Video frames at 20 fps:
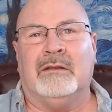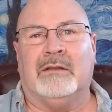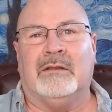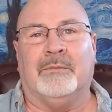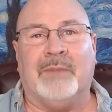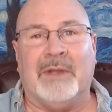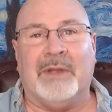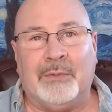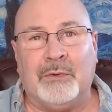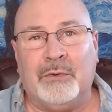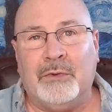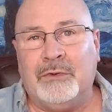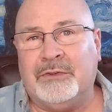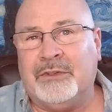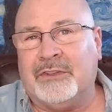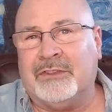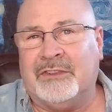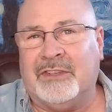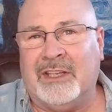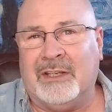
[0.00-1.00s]
The people who
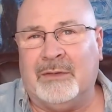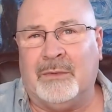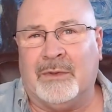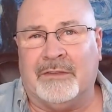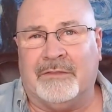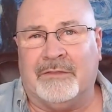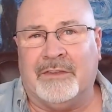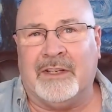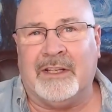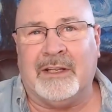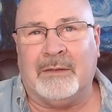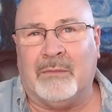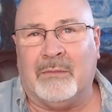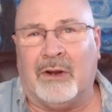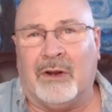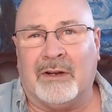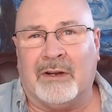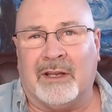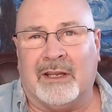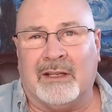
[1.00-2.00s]
succeed with affiliate
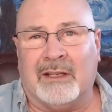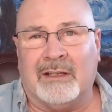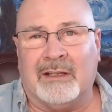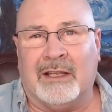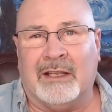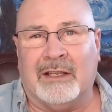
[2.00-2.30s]
marketing,